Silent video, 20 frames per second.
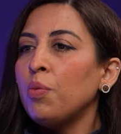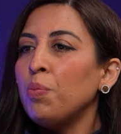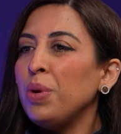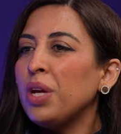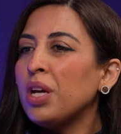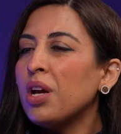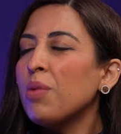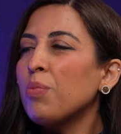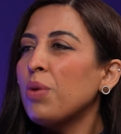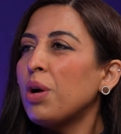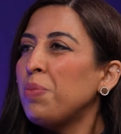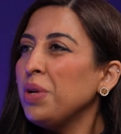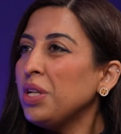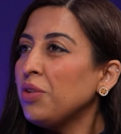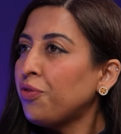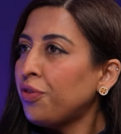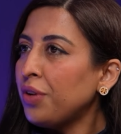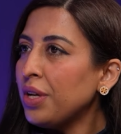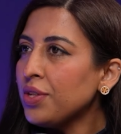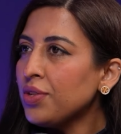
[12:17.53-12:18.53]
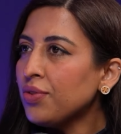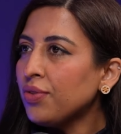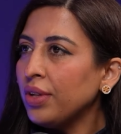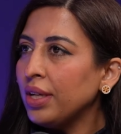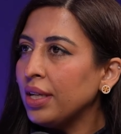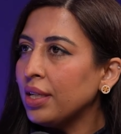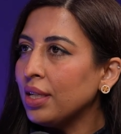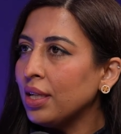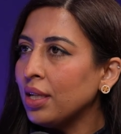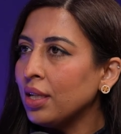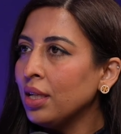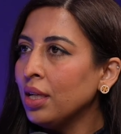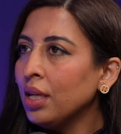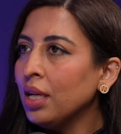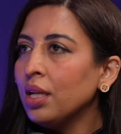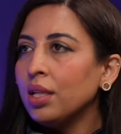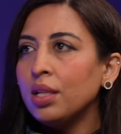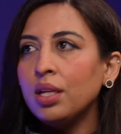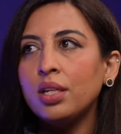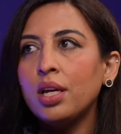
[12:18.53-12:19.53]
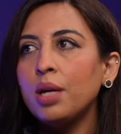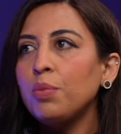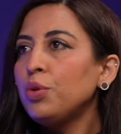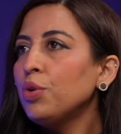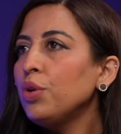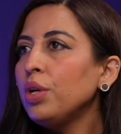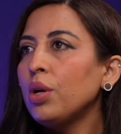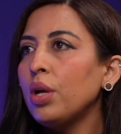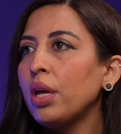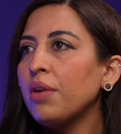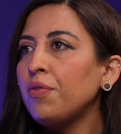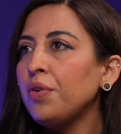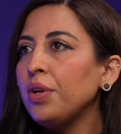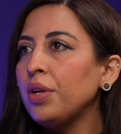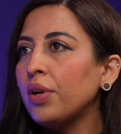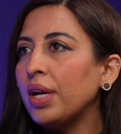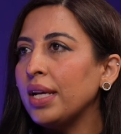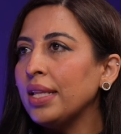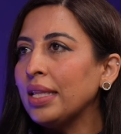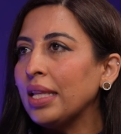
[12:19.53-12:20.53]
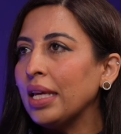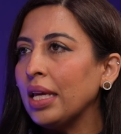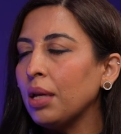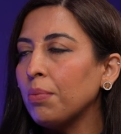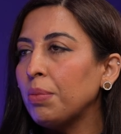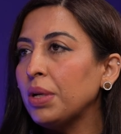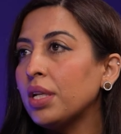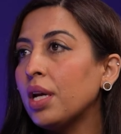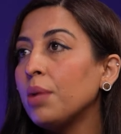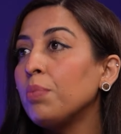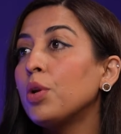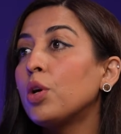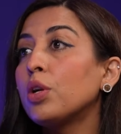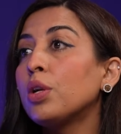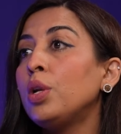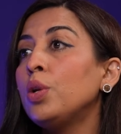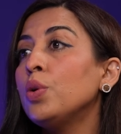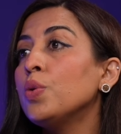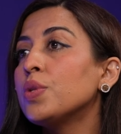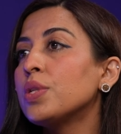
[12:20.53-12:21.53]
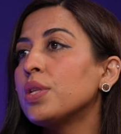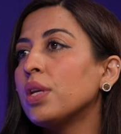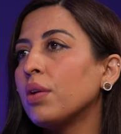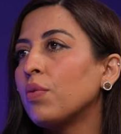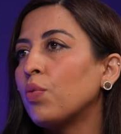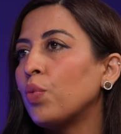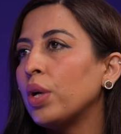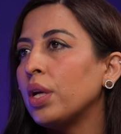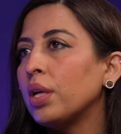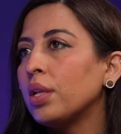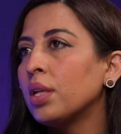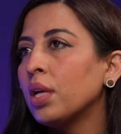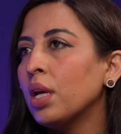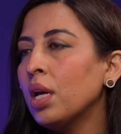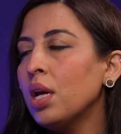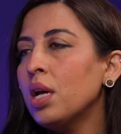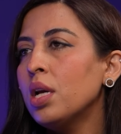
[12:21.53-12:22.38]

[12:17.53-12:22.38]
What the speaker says: become a bit frustrated that I'm doing every right thing, but I'm not losing weight.